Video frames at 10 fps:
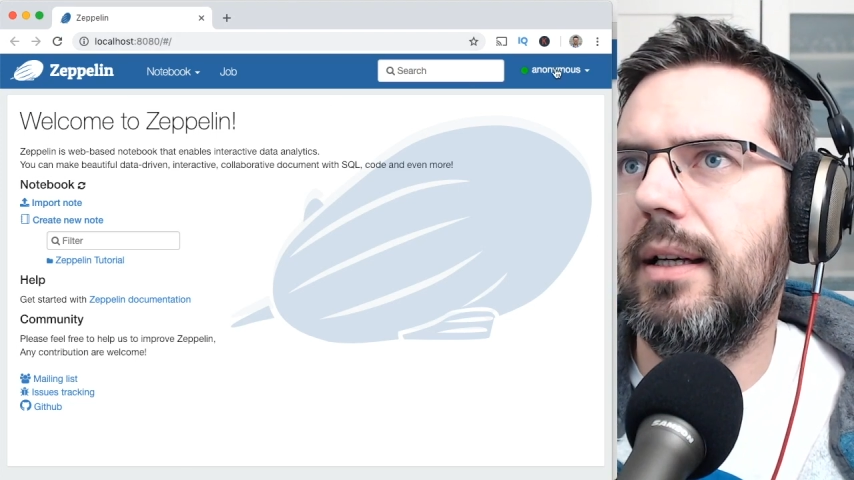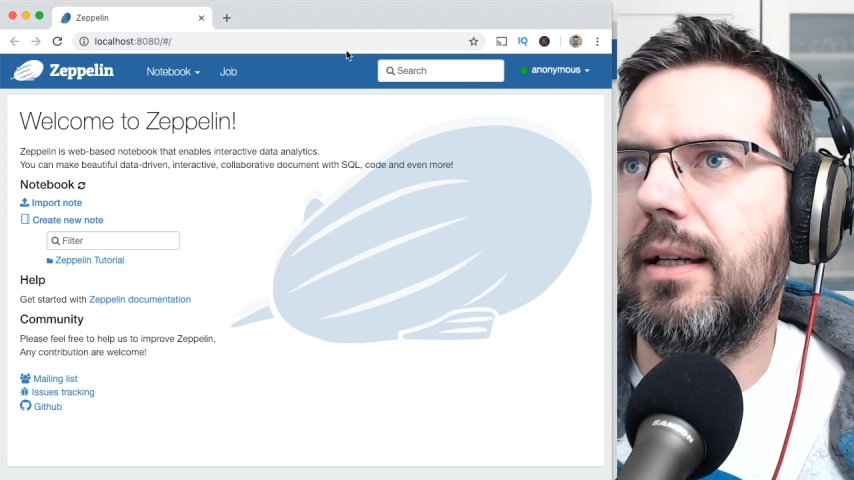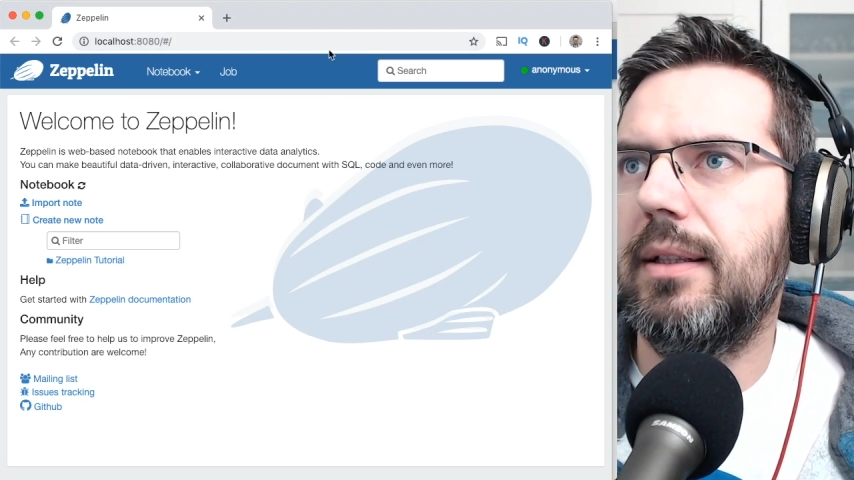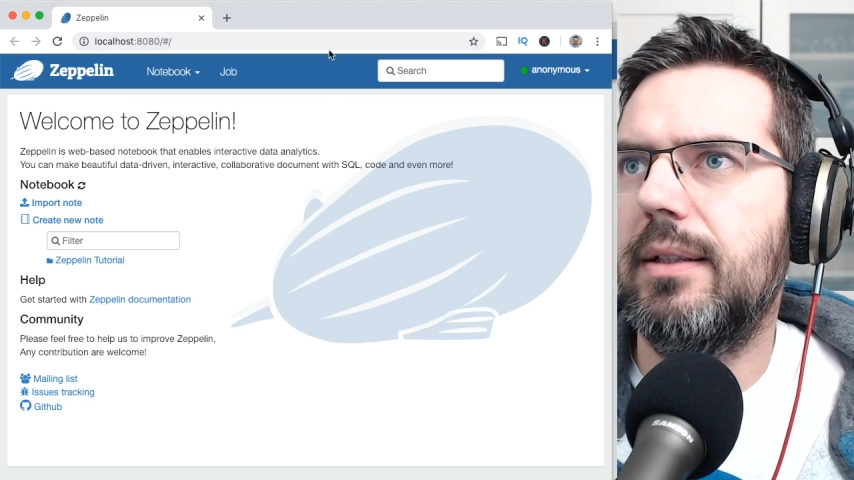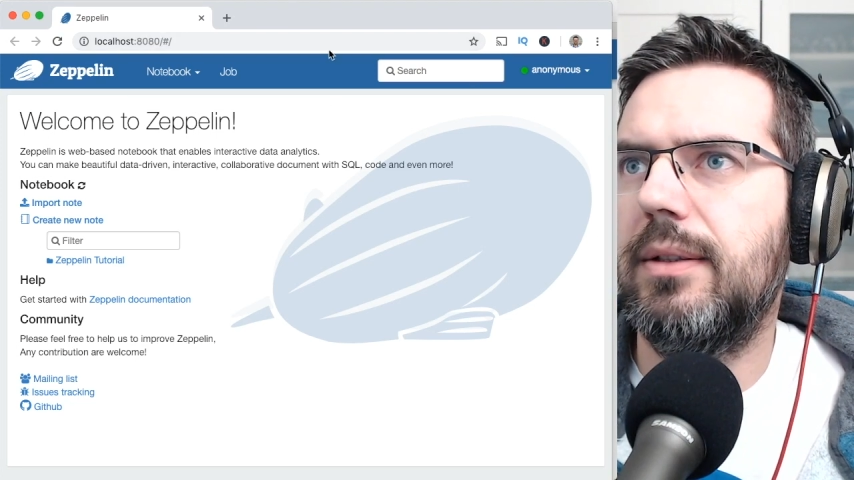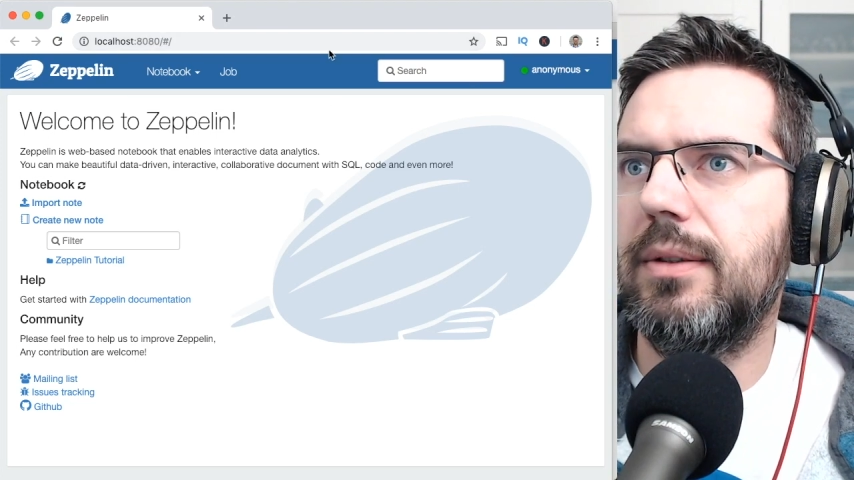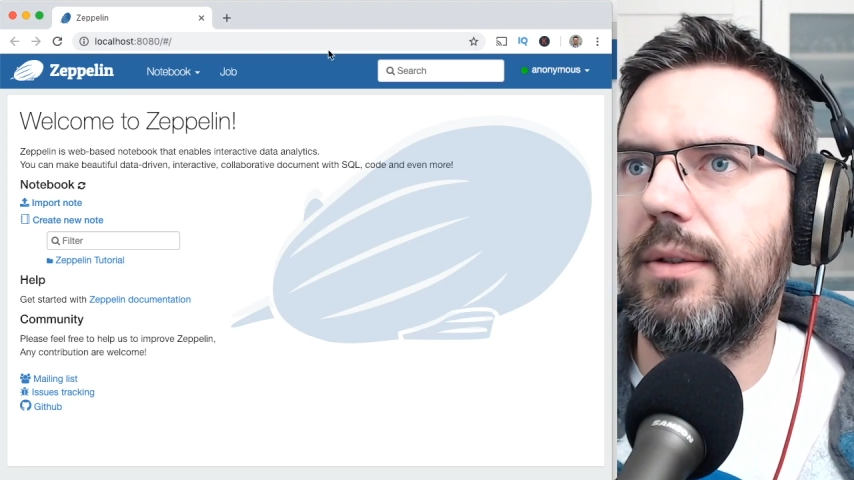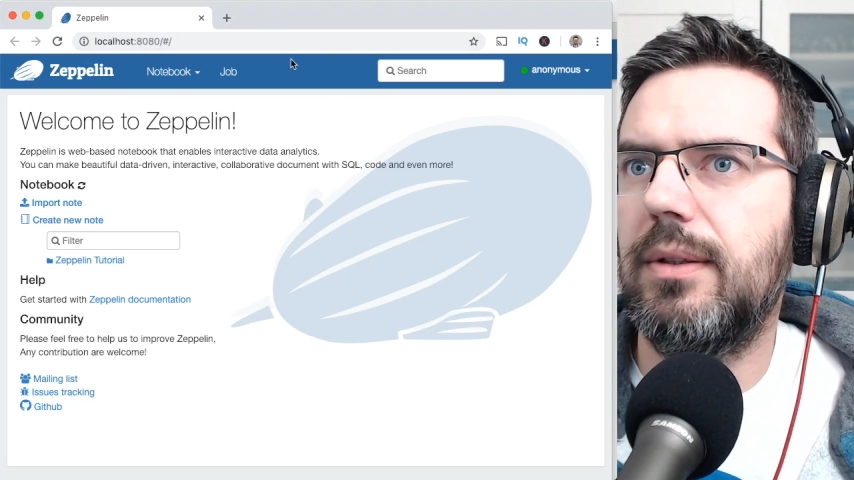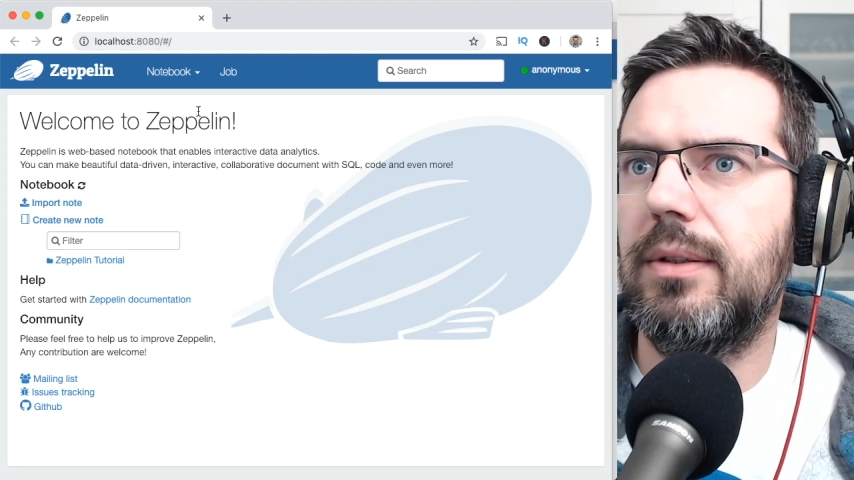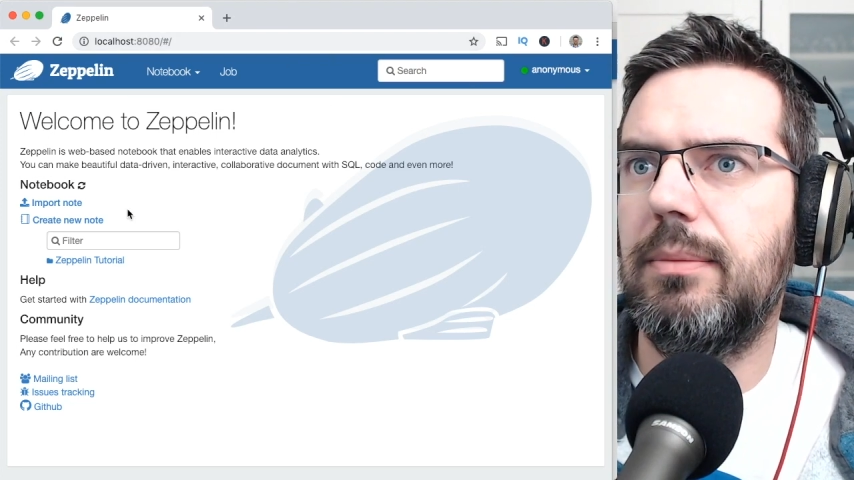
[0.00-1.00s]
and you're
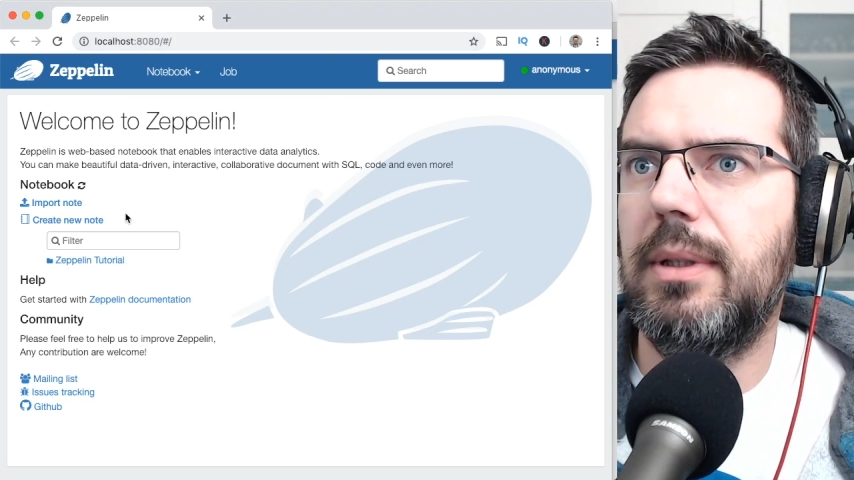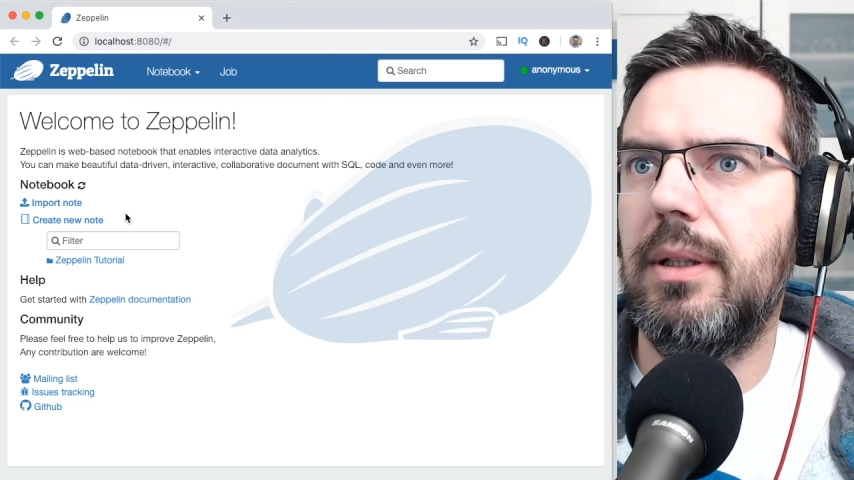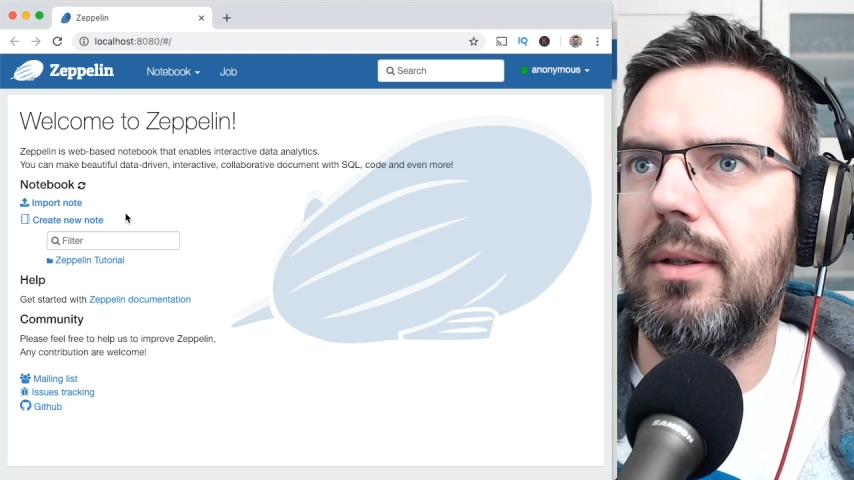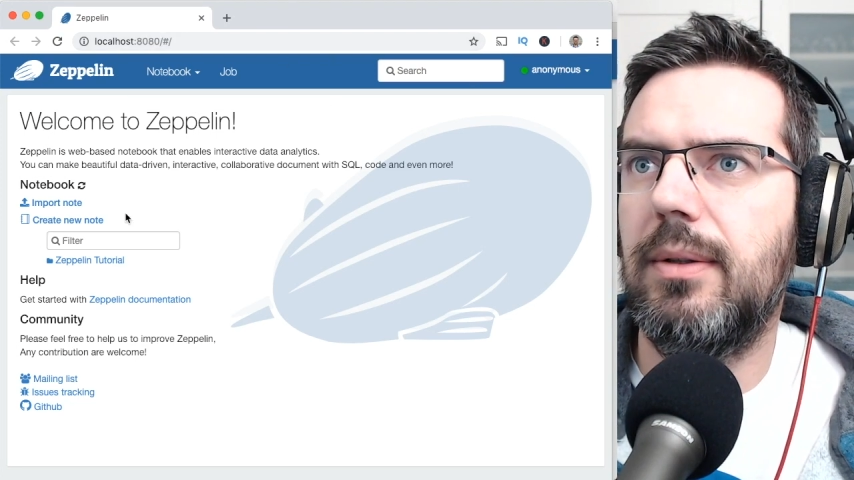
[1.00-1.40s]
going to be